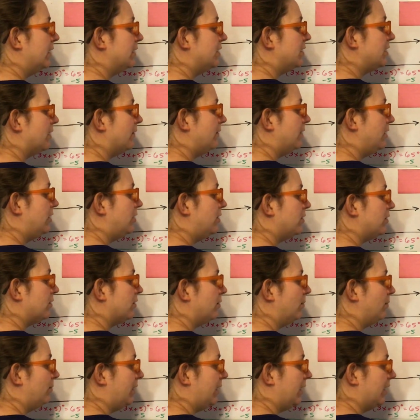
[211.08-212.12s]
72,
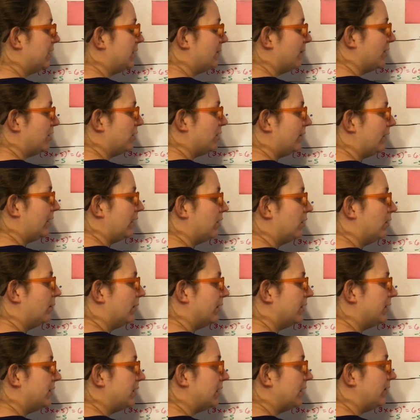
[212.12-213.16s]
because measure of angle
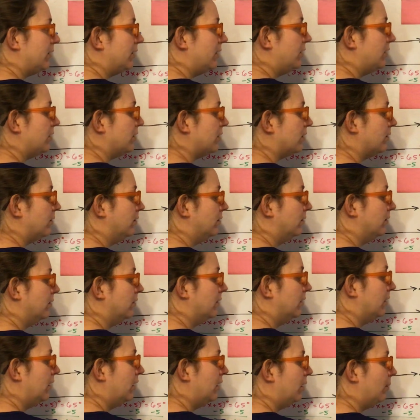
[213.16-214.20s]
1 is 72,
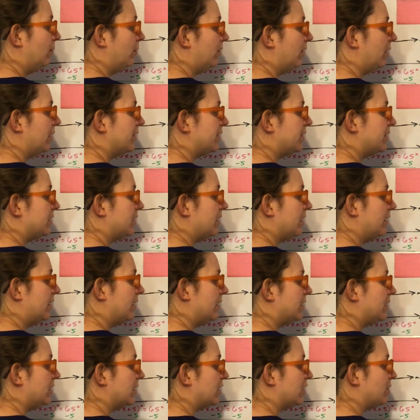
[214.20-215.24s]
plus
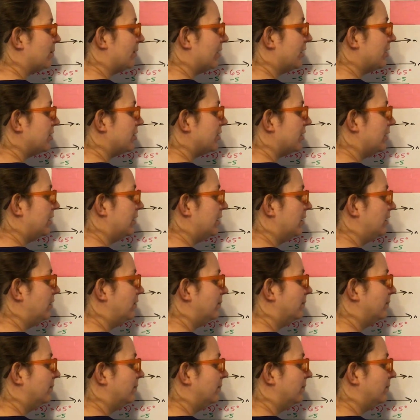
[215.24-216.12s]
this expression here.